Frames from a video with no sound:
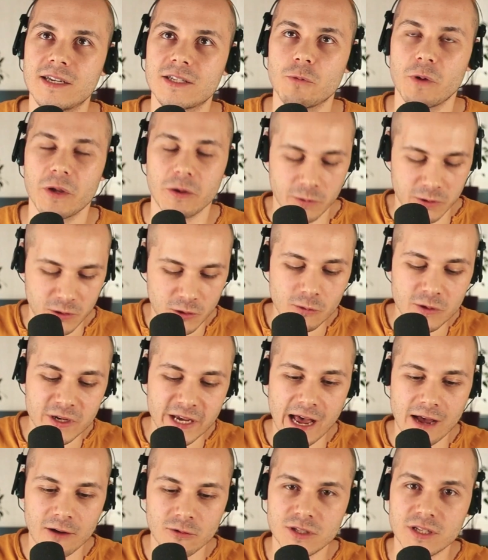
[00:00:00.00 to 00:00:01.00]
we do
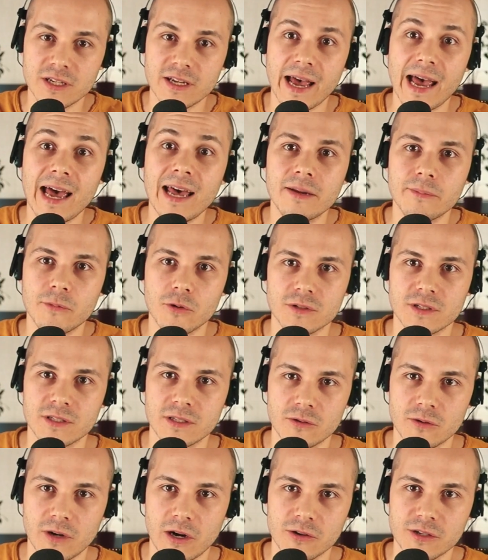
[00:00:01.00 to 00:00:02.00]
count animals
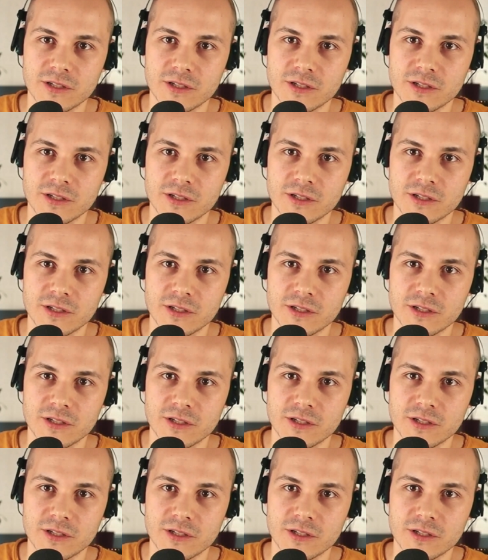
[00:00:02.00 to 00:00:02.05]
into our